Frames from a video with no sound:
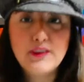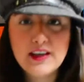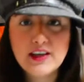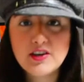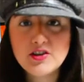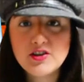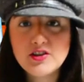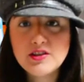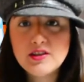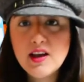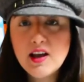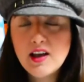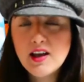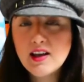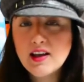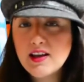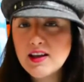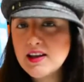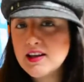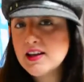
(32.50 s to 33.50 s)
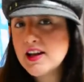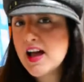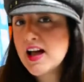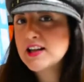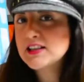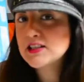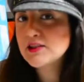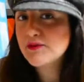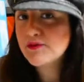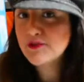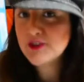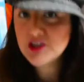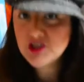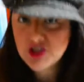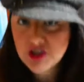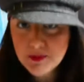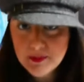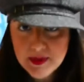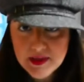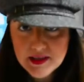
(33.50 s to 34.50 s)
Fierce. It has free
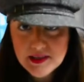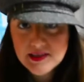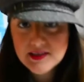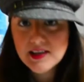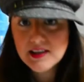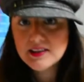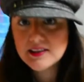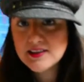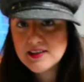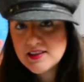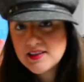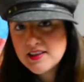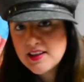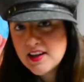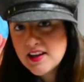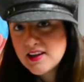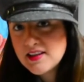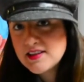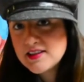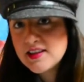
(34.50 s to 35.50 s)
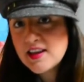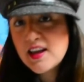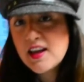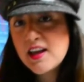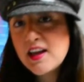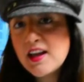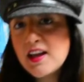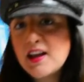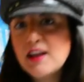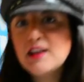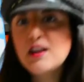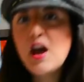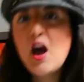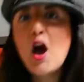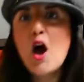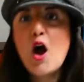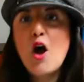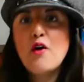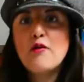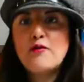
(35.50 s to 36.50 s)
shipping inside the States and
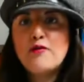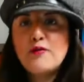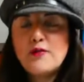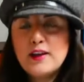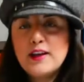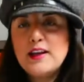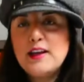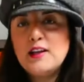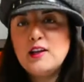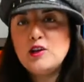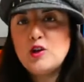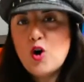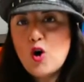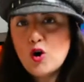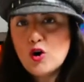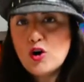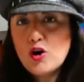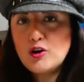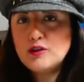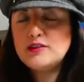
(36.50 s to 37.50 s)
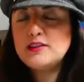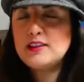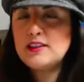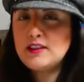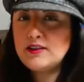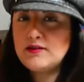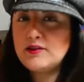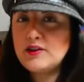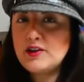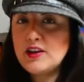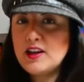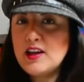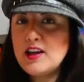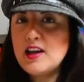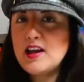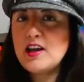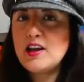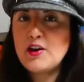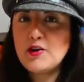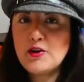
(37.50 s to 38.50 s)
free local delivery
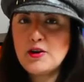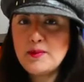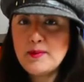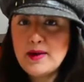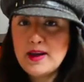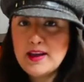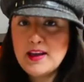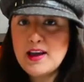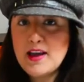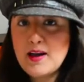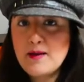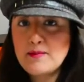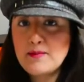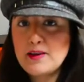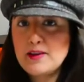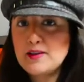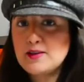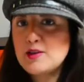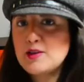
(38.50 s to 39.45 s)
here in Miami.